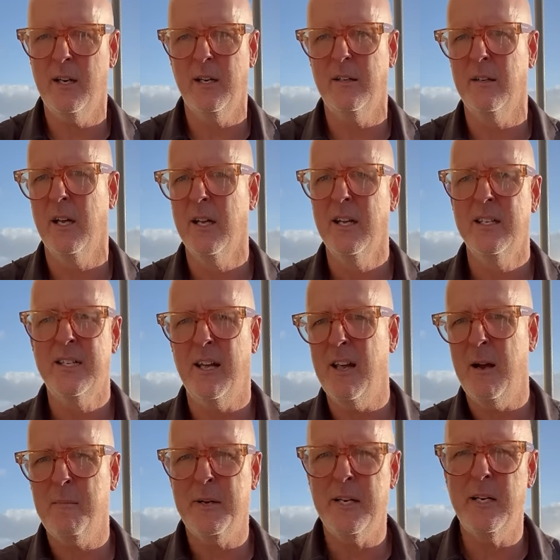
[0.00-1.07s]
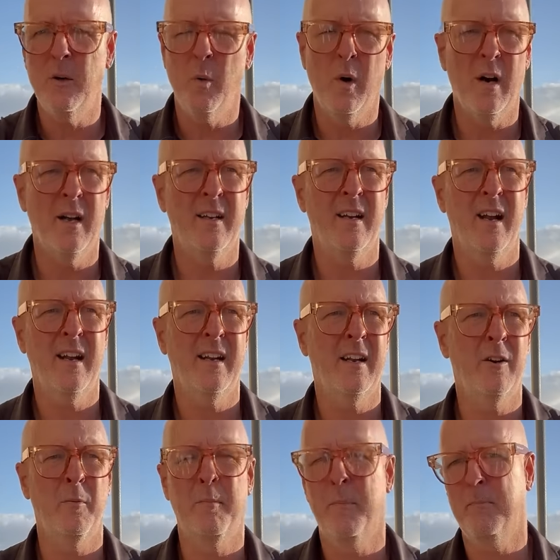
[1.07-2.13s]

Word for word: and tell how many you want, and it'll